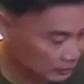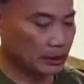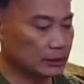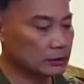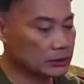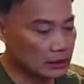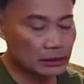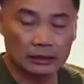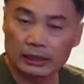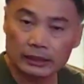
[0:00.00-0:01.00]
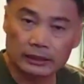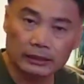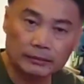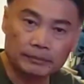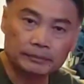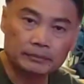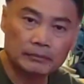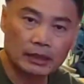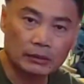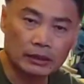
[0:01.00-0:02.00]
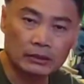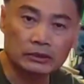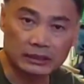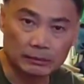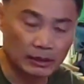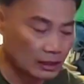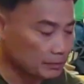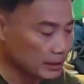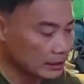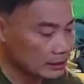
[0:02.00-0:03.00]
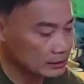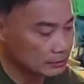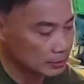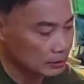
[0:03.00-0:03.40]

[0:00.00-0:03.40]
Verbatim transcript: Probably use uh, like um, one of those Ziploc bags.